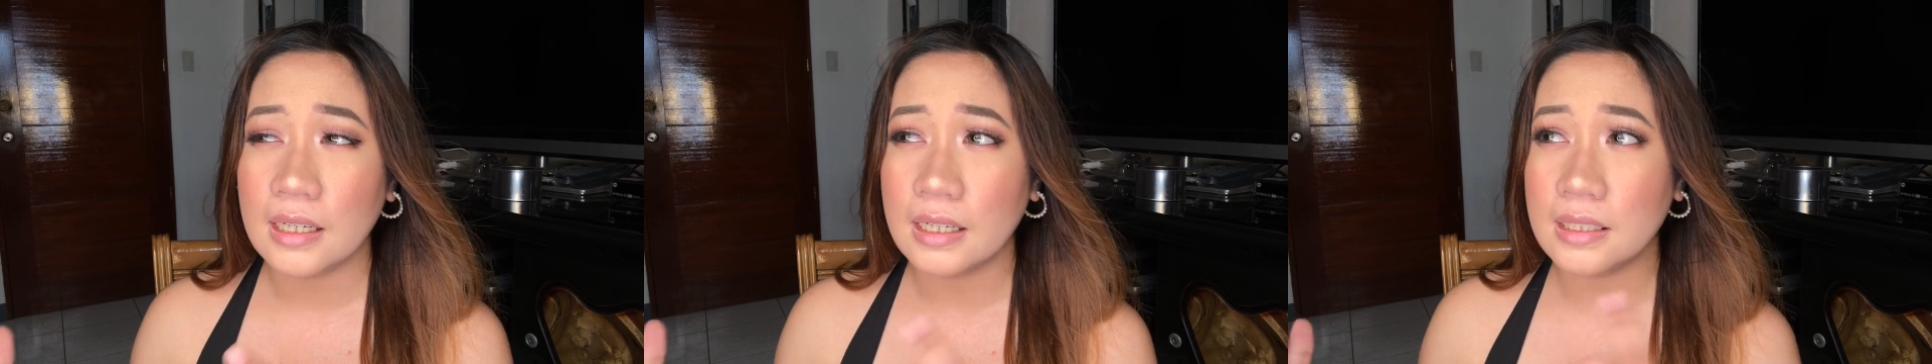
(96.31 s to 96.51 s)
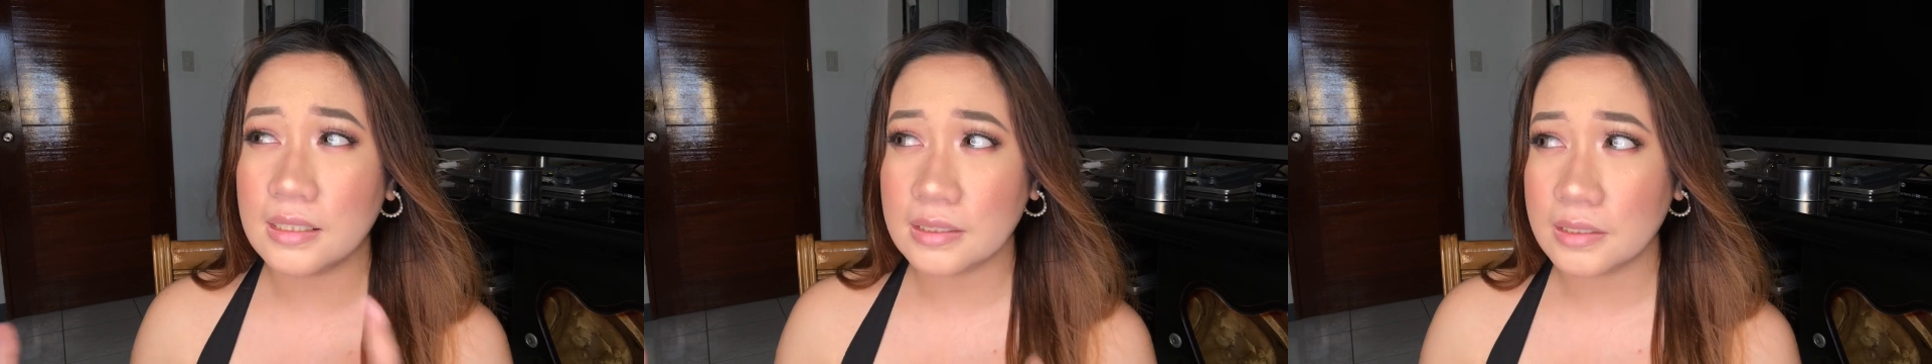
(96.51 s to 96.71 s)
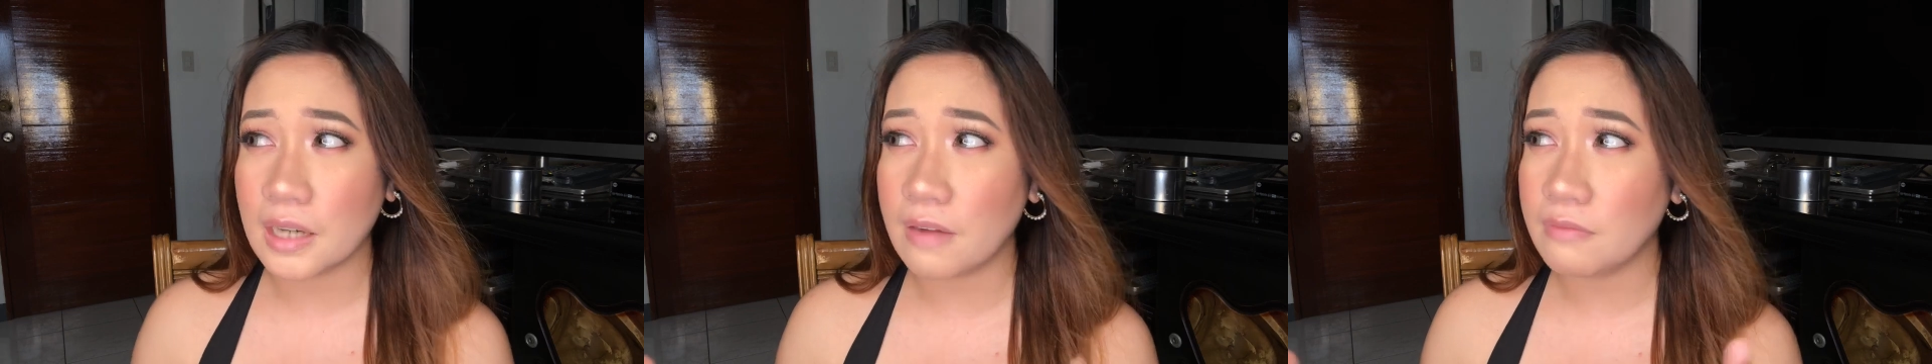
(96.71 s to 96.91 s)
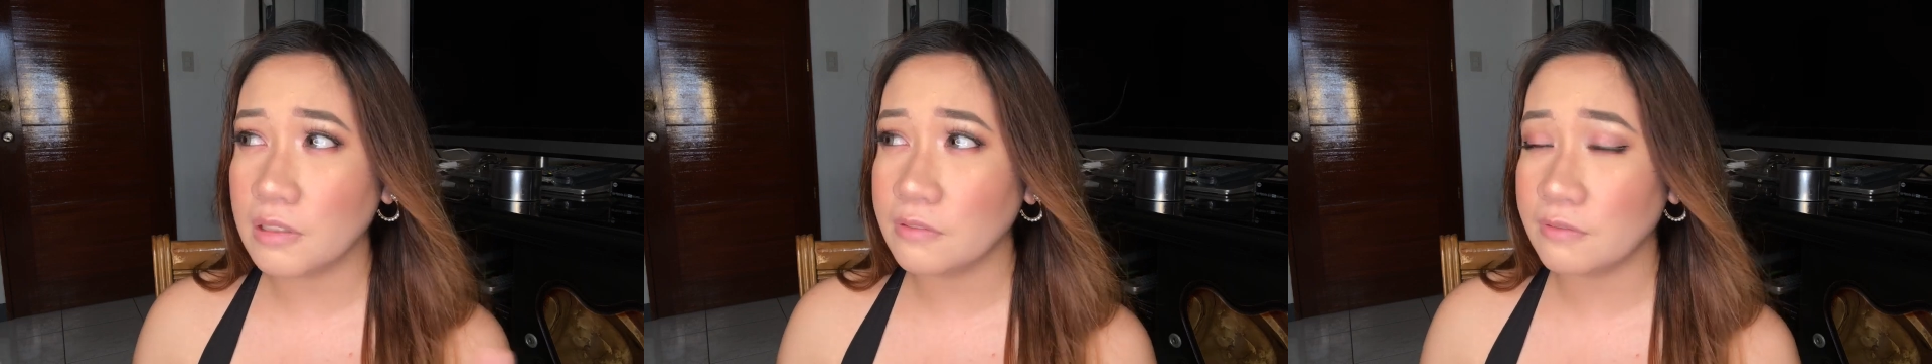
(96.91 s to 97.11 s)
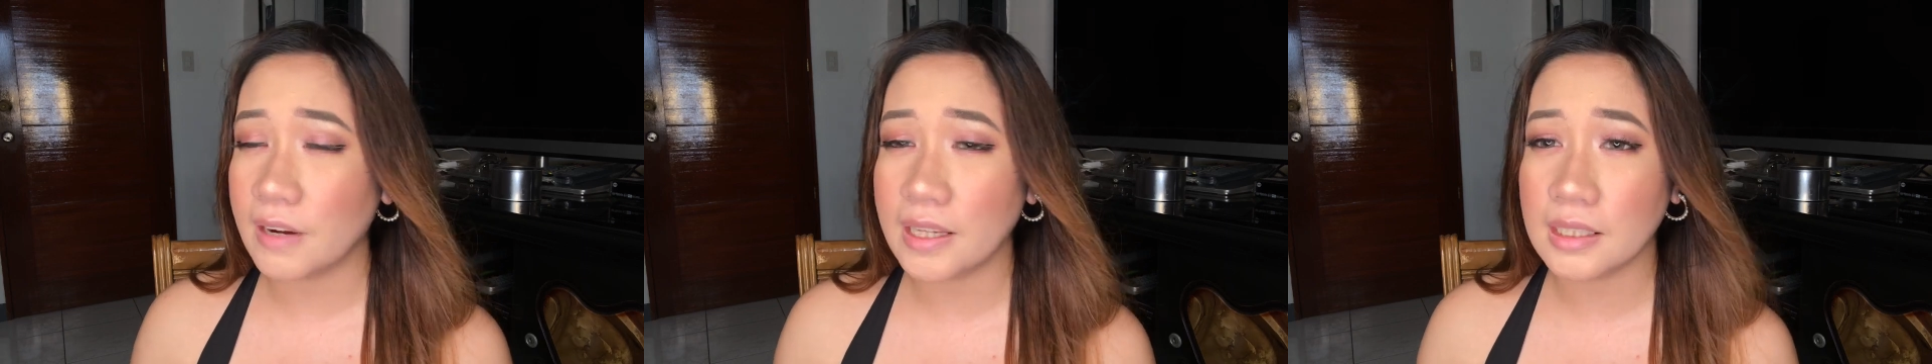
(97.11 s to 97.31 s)
it is
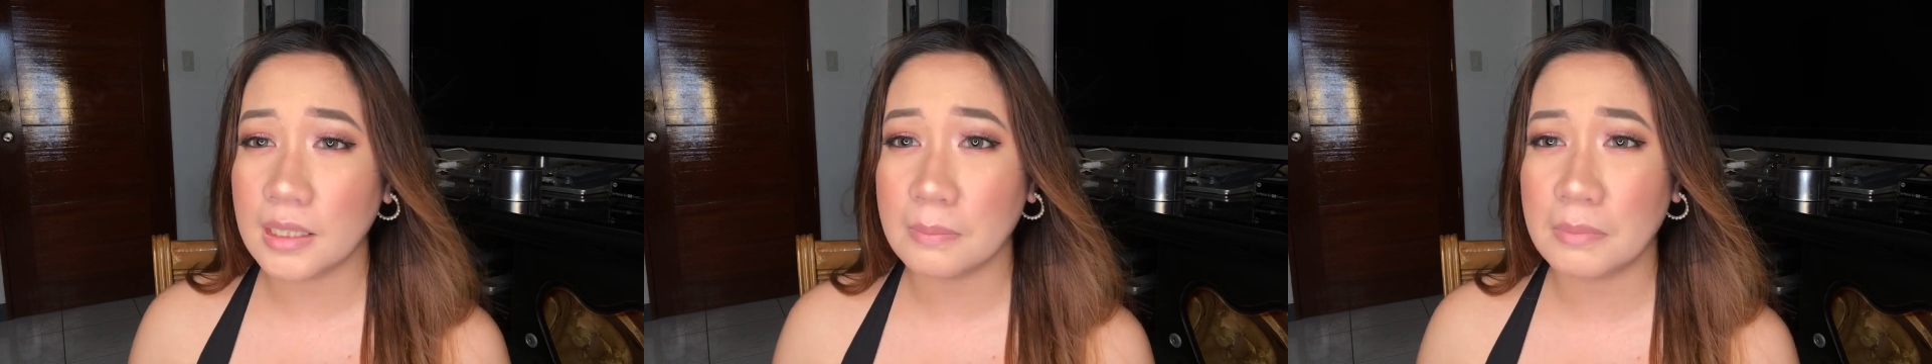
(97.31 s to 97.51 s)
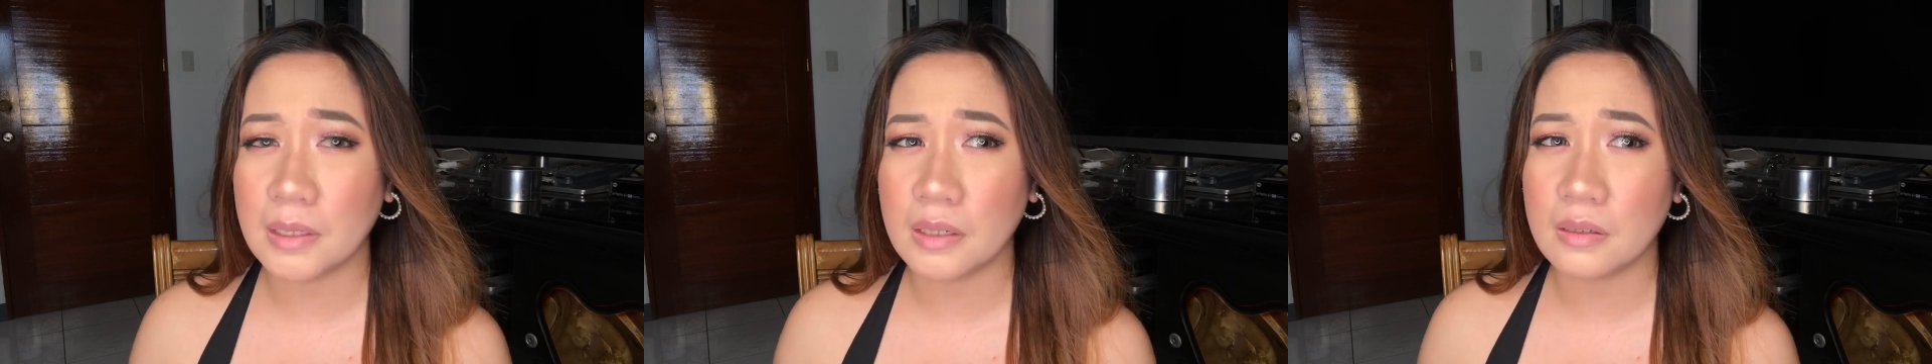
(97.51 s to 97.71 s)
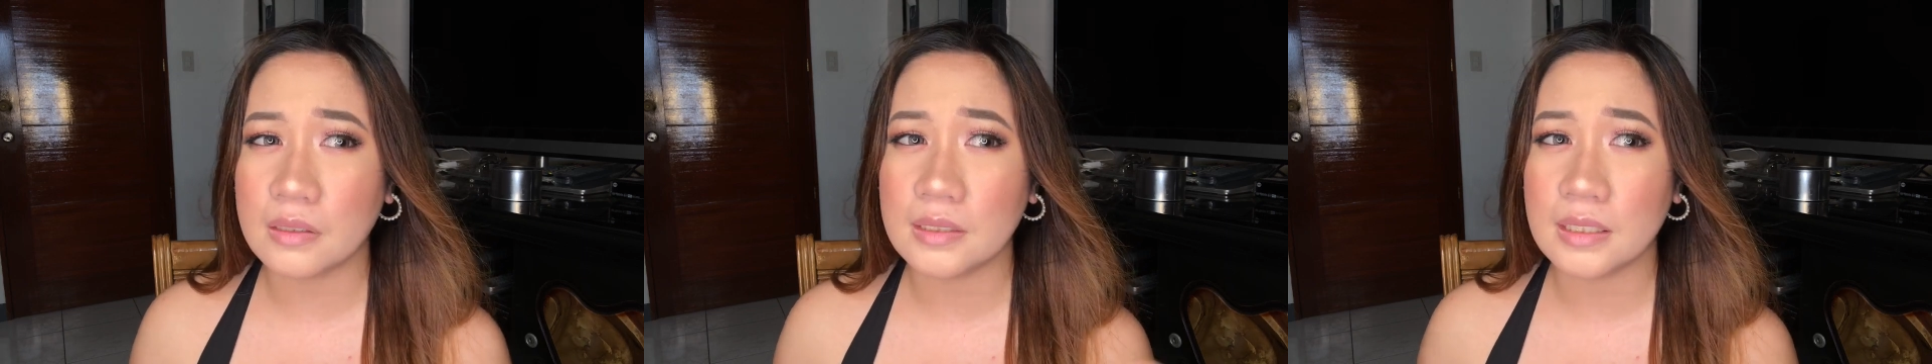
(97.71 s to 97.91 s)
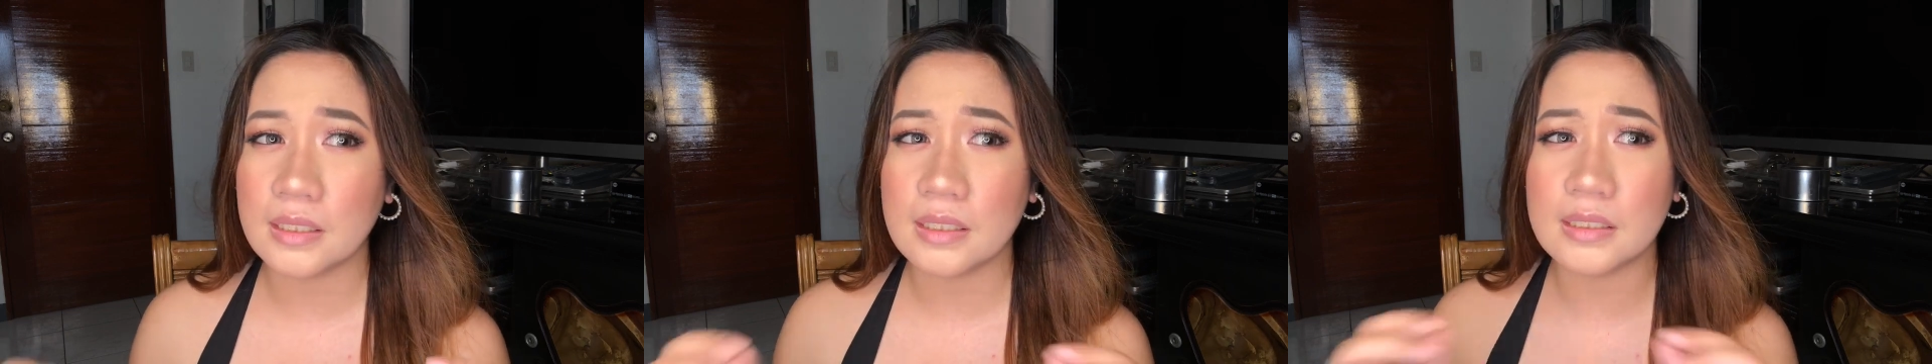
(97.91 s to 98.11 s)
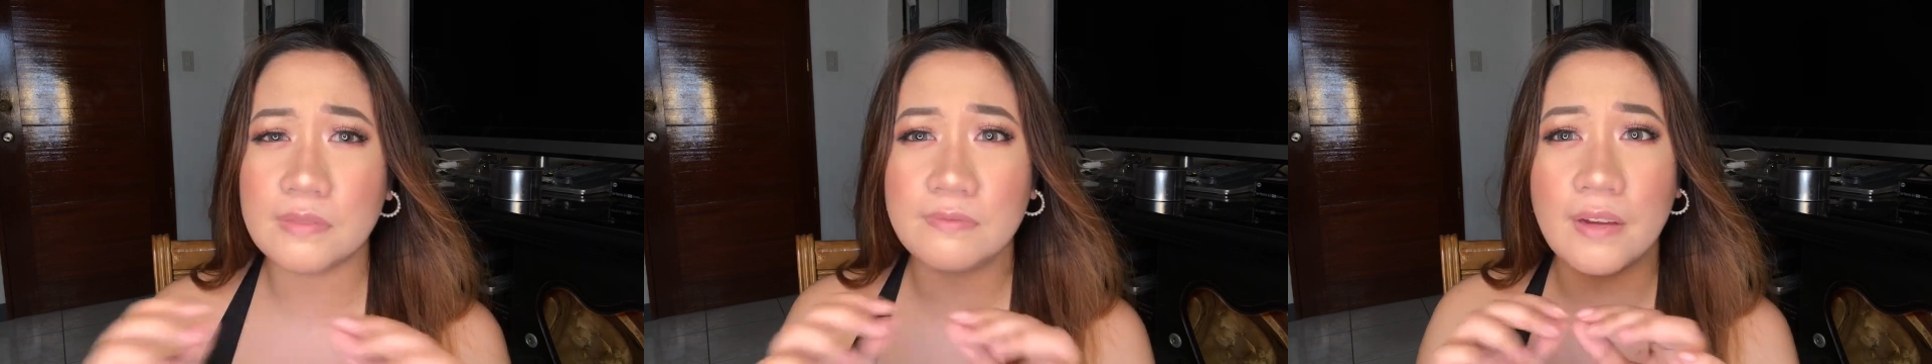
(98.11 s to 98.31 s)
travel friendly because
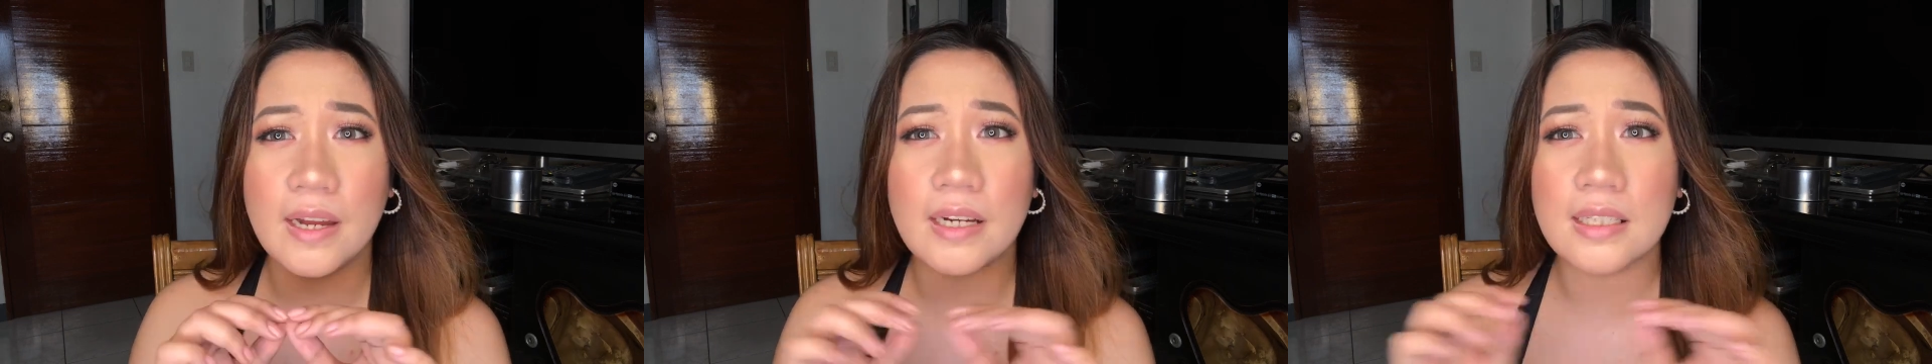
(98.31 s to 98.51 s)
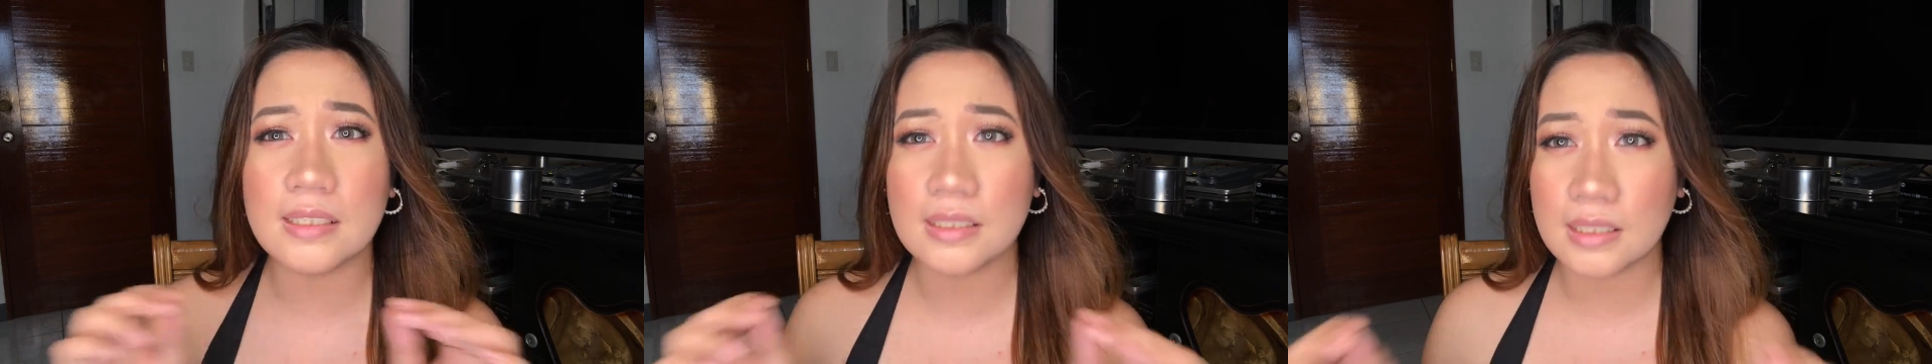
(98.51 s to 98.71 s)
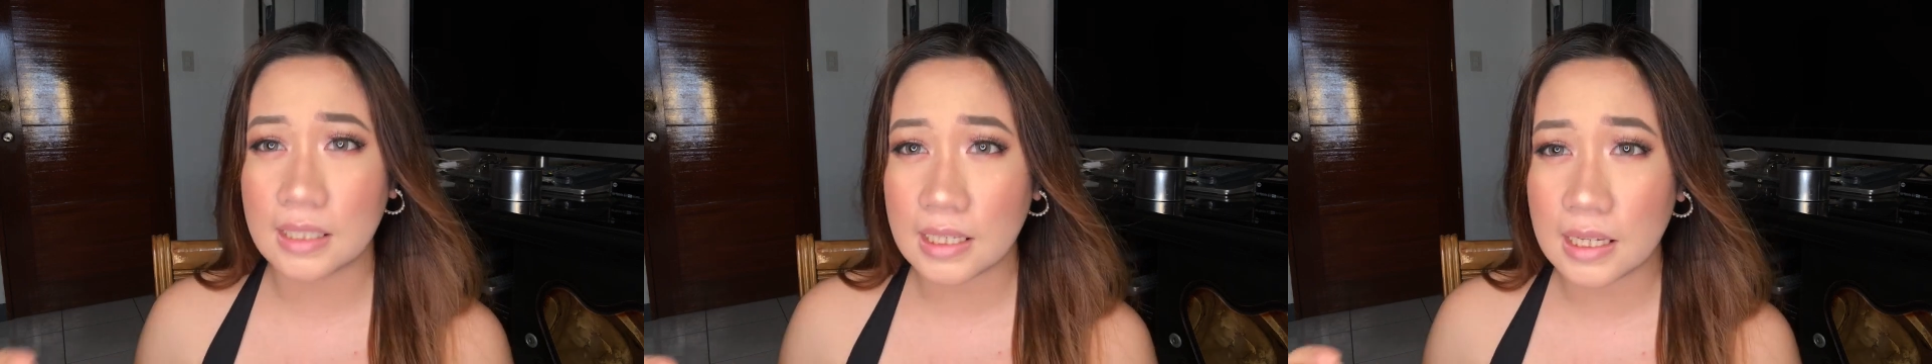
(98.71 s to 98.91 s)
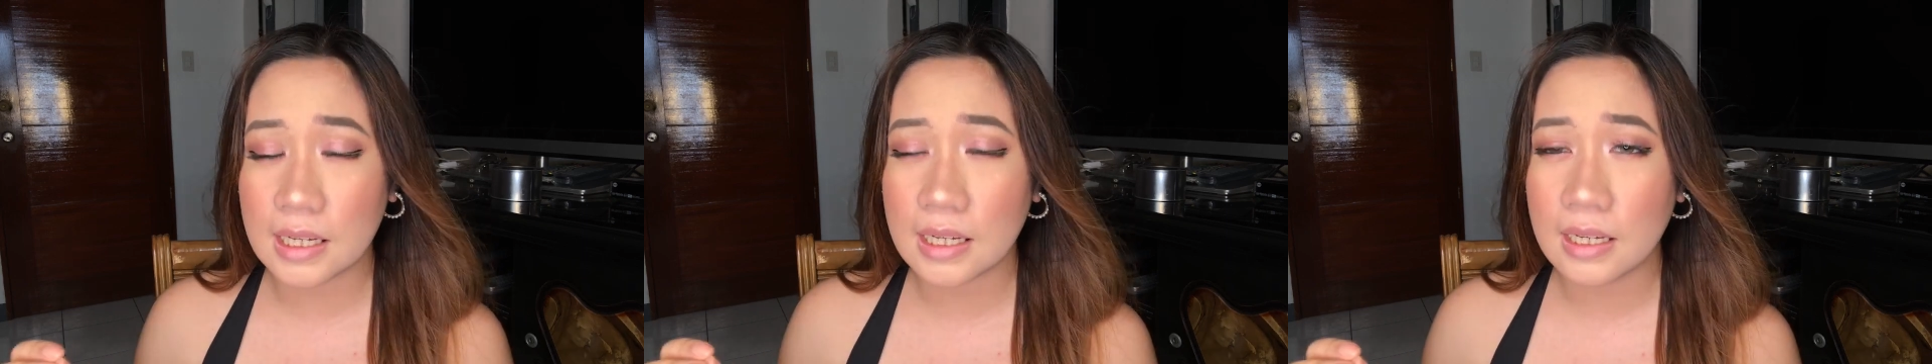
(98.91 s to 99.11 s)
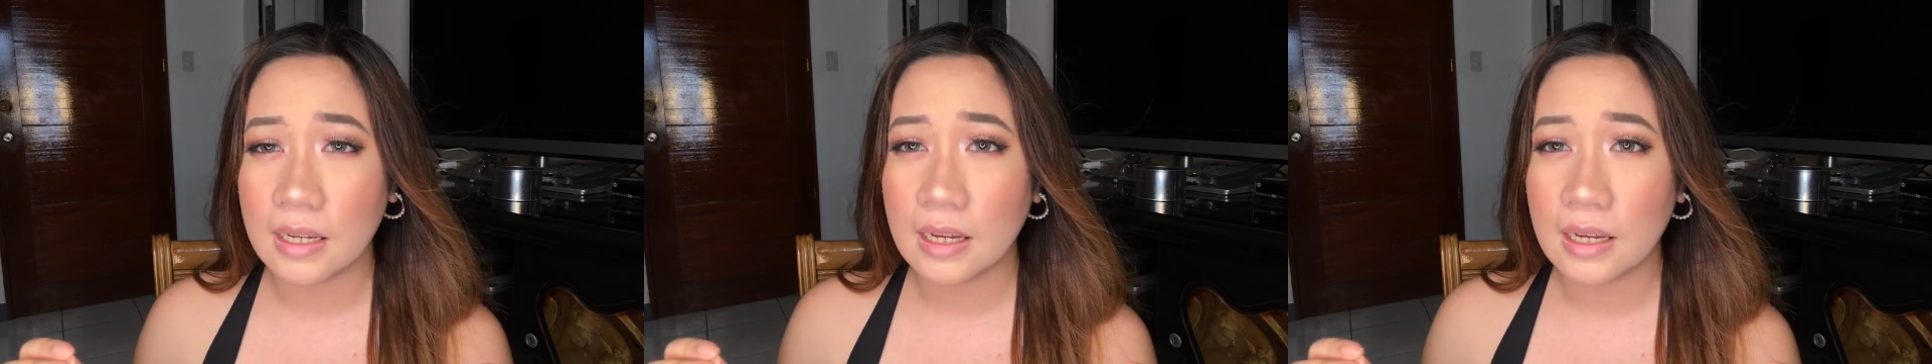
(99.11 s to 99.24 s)
it is very sleek